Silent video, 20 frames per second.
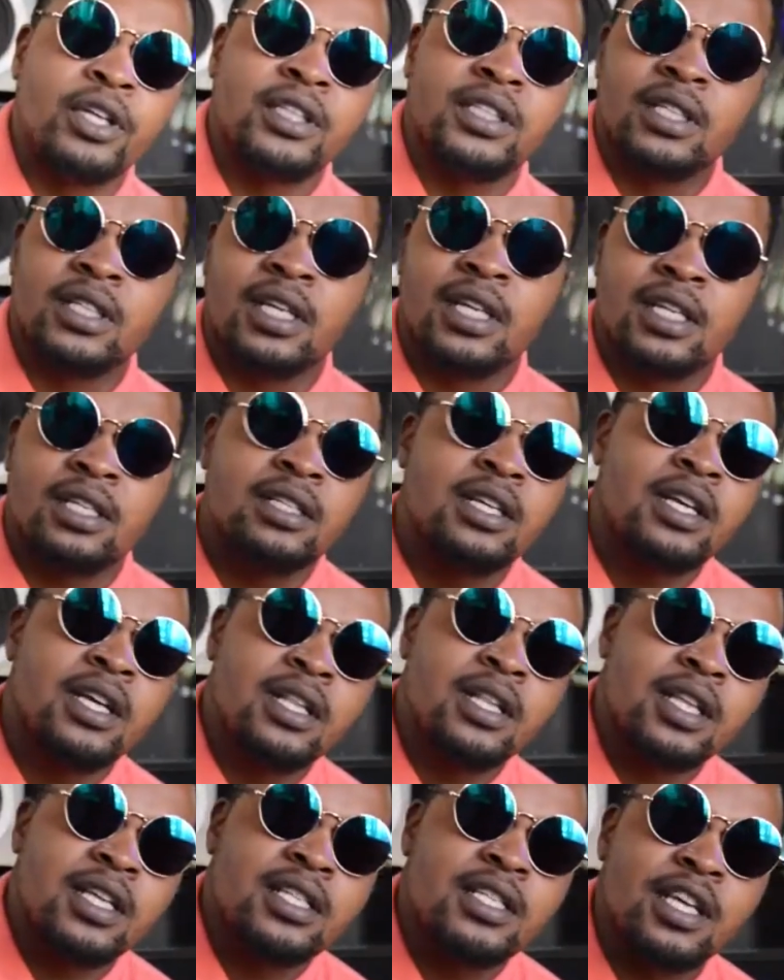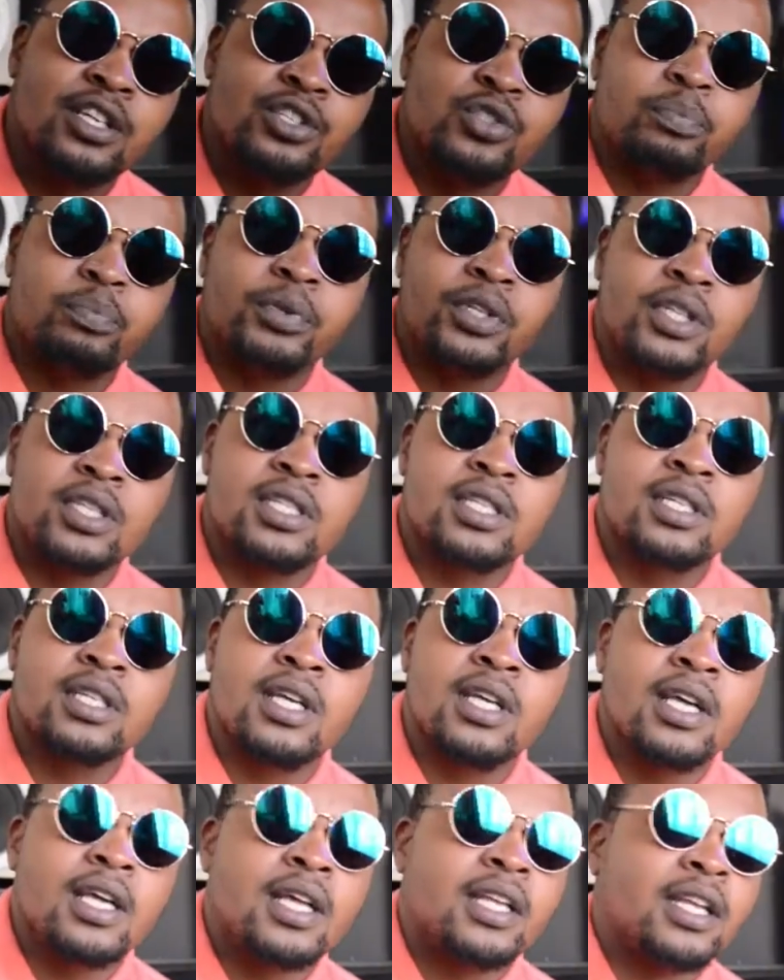and then they send you beats,
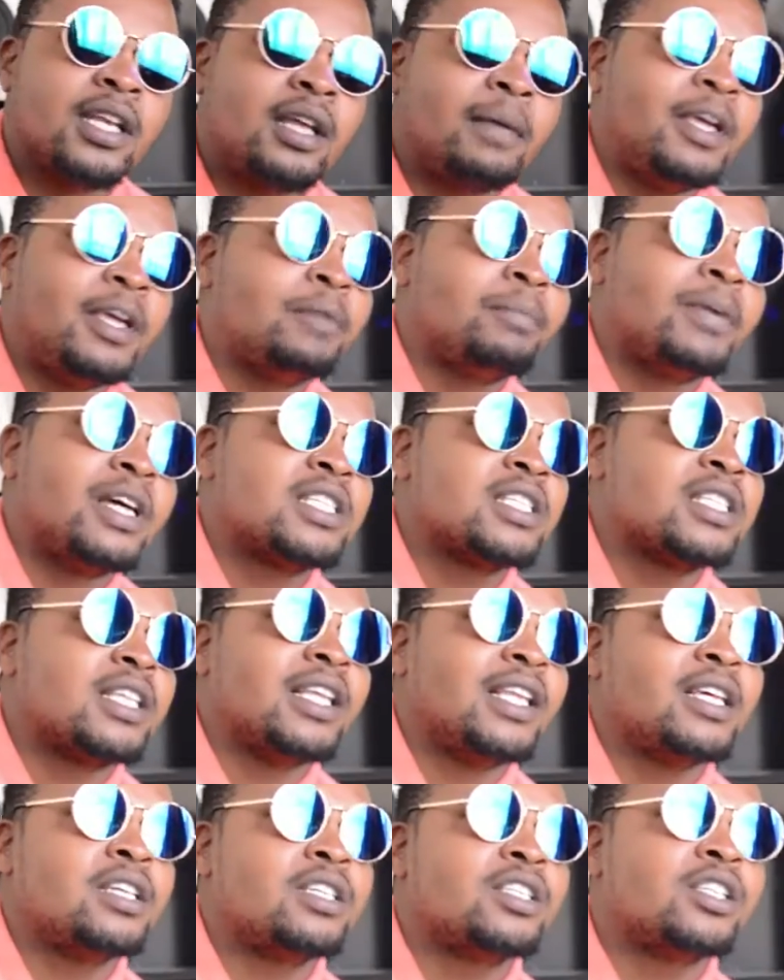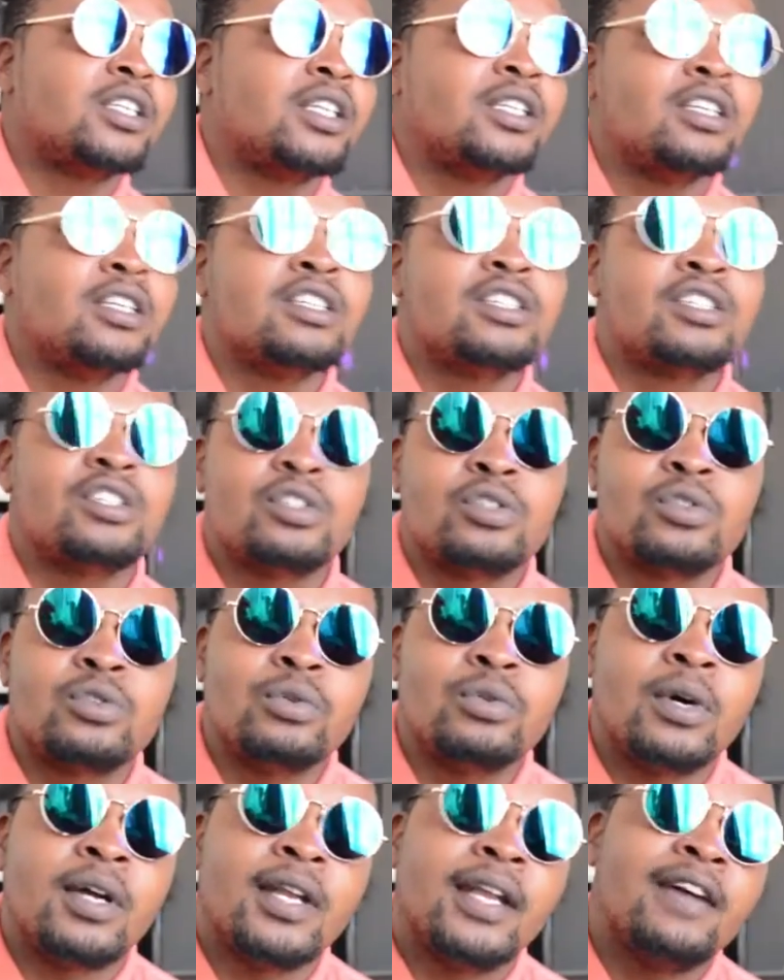and I make my selection, listen to
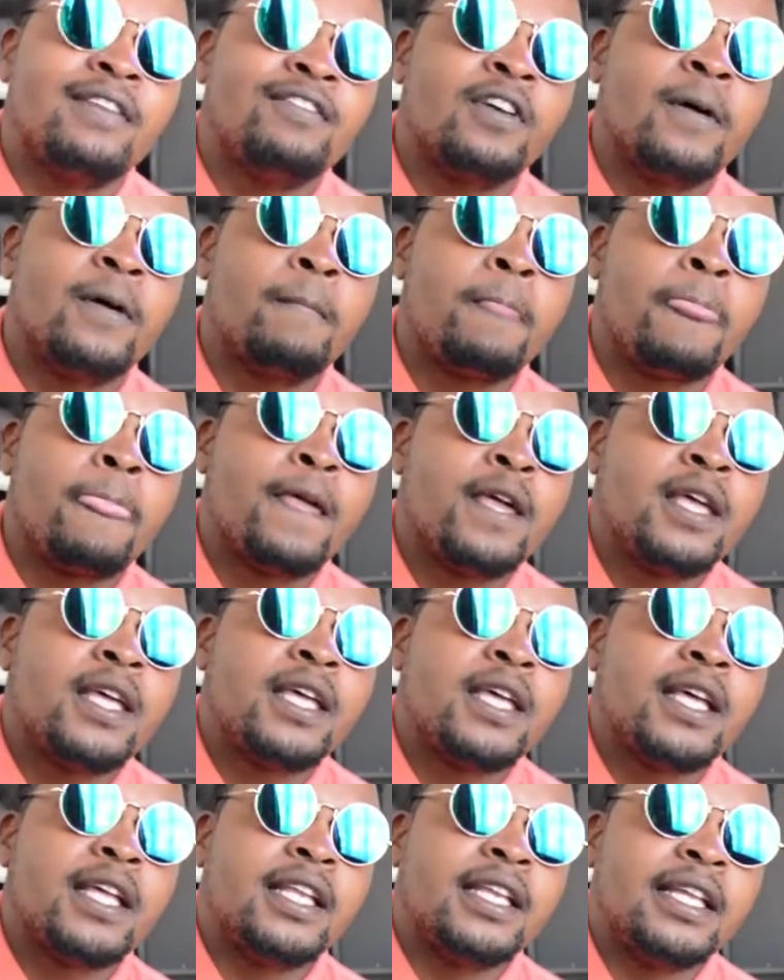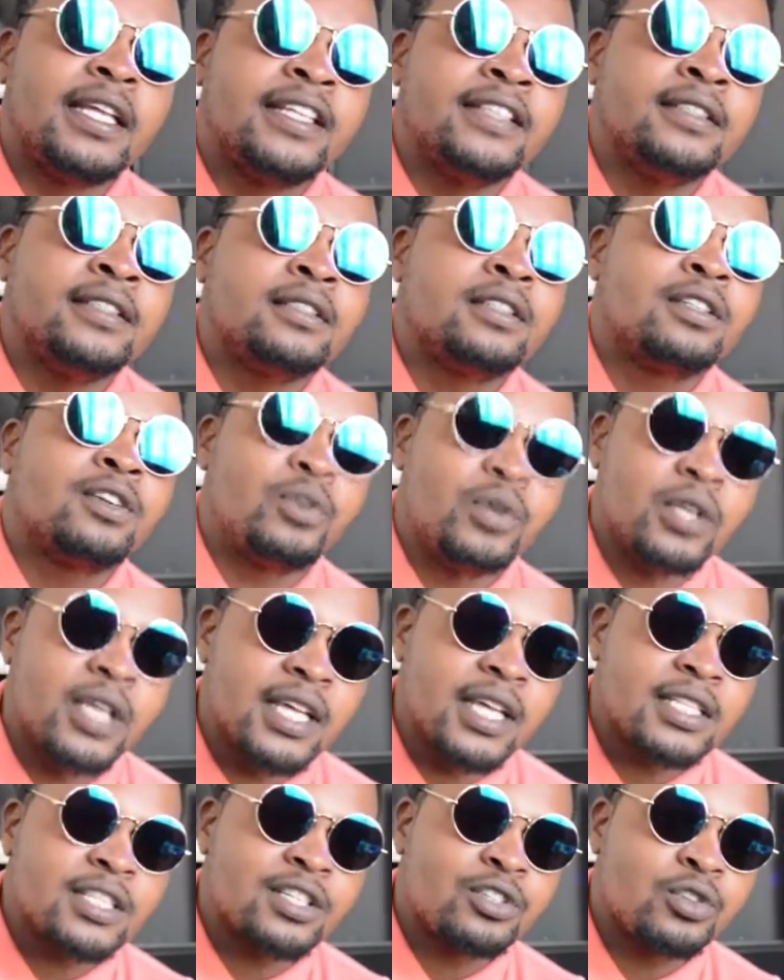whatever, and then
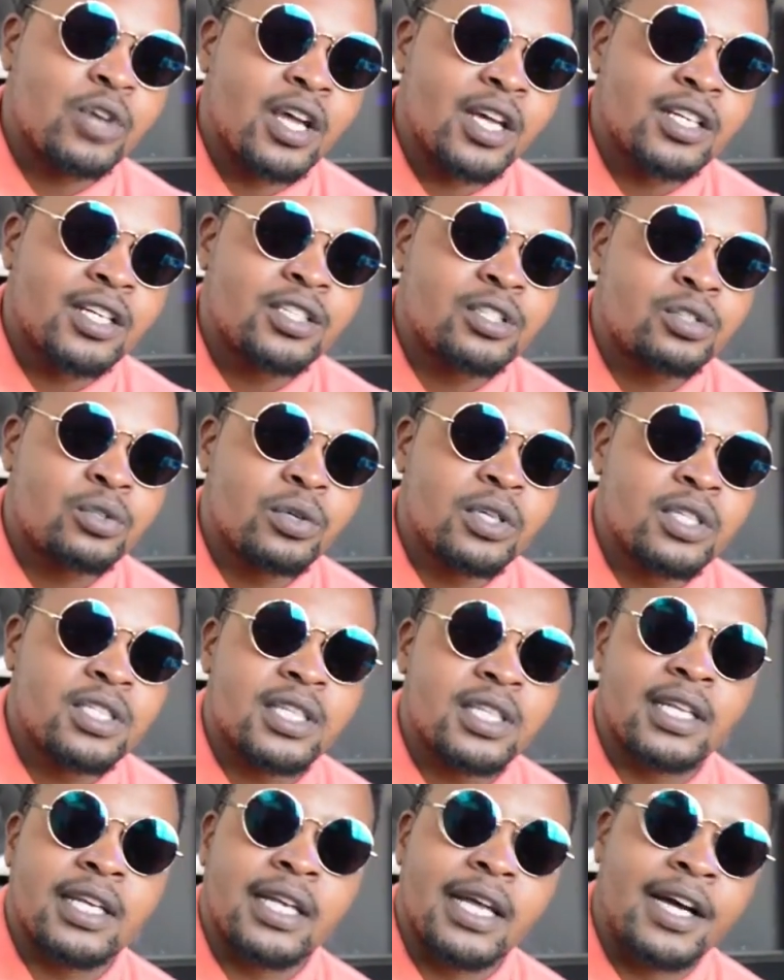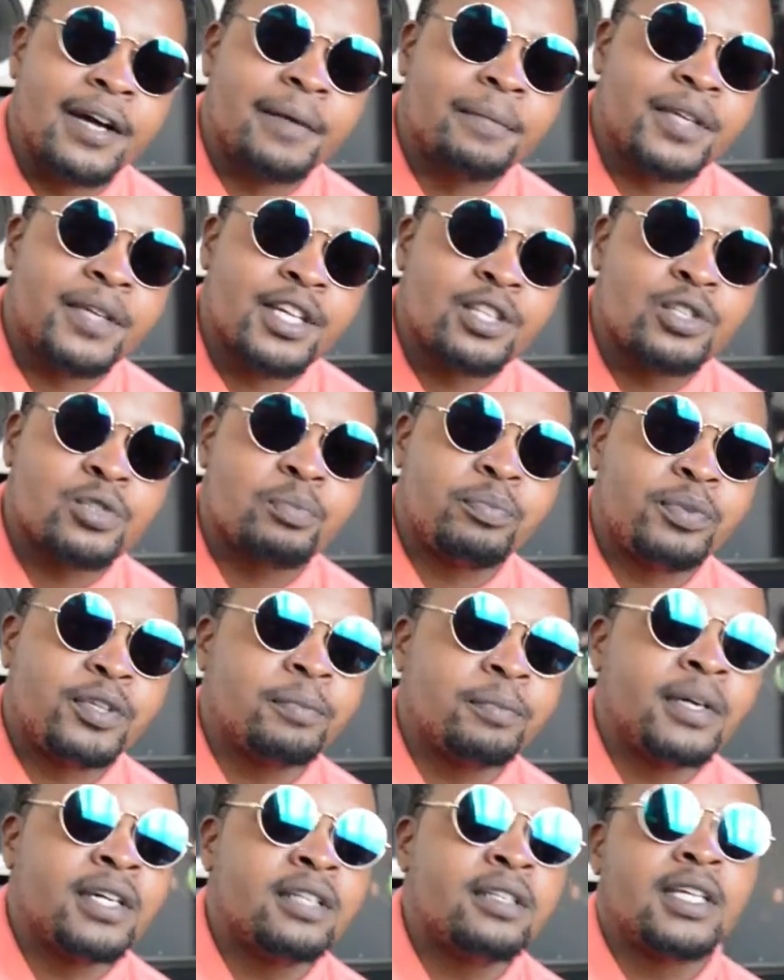create a track to it, and then I come here to
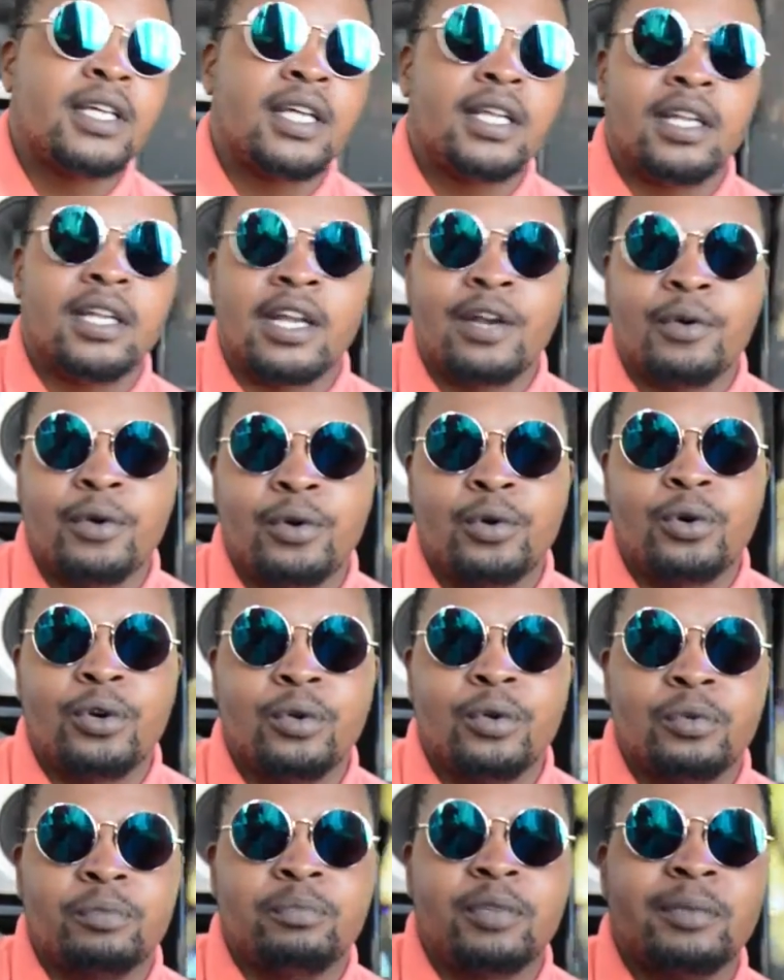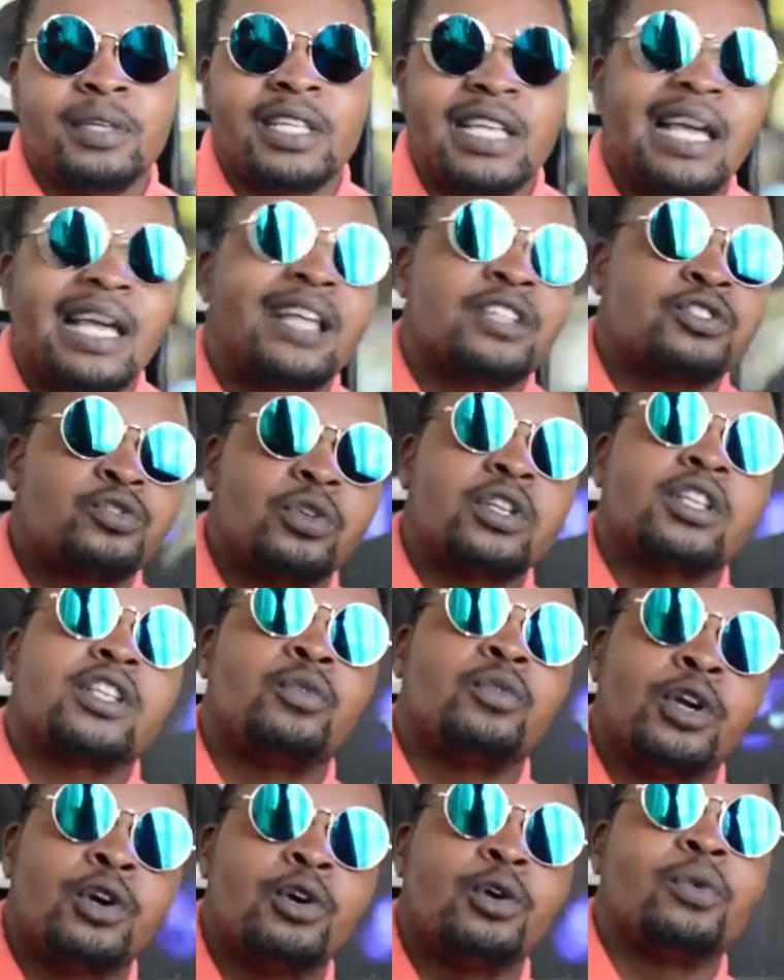Bima, and then I record with Bima. Yeah, I strictly
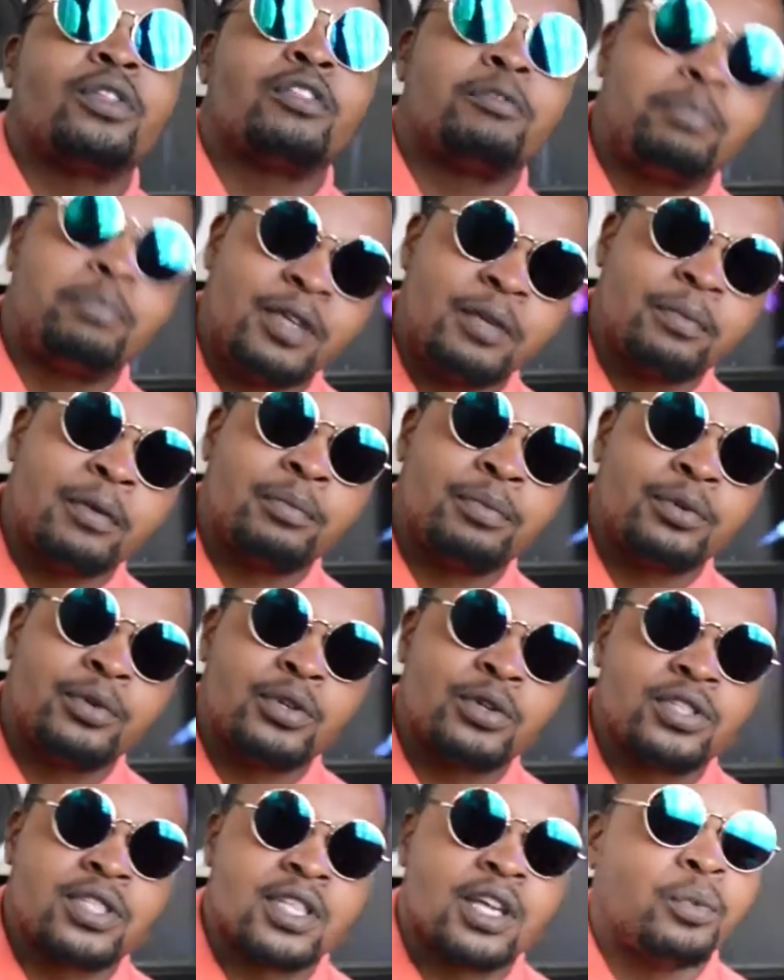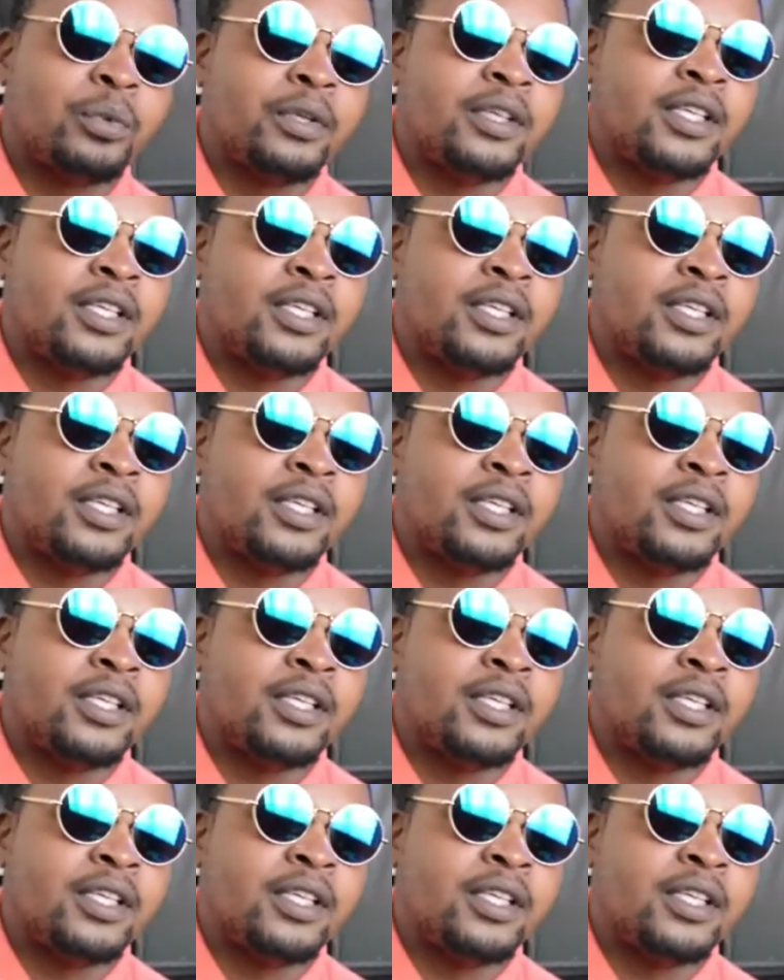record with Bima because now we